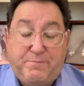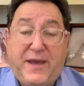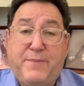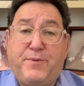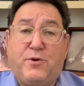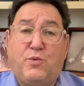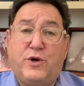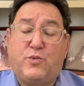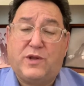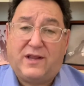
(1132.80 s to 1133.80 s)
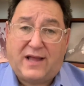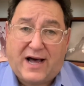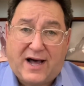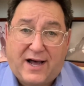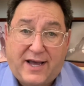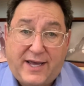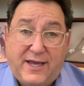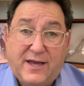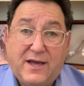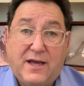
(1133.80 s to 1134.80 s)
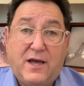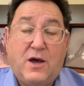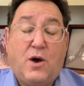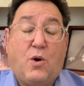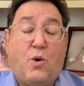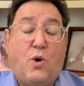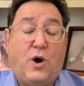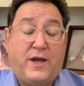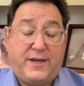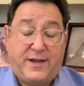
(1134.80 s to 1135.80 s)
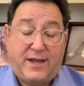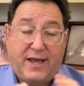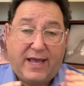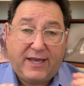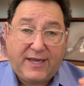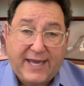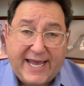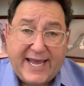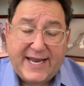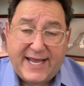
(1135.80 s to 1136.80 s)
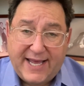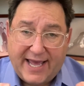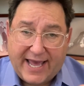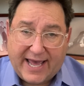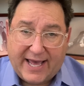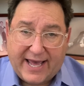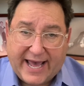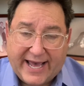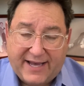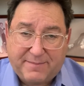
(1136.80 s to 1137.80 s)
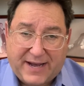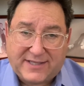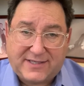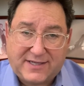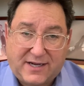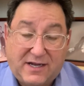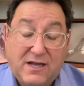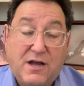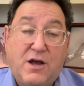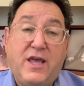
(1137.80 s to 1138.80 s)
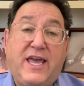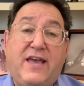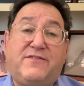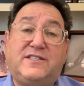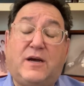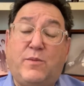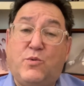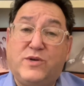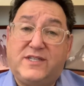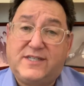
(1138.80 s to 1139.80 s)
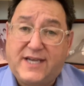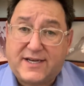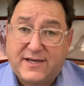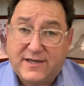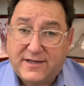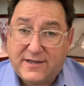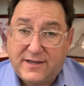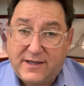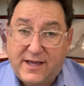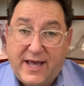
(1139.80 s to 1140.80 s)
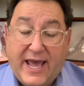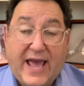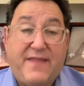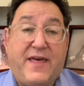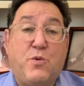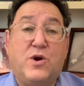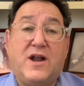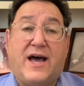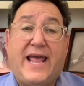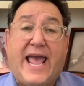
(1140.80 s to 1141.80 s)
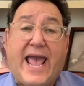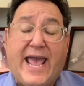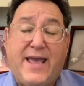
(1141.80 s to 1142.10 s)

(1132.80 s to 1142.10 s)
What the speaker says: people would rely on eating egg matzah if someone was sick and they were not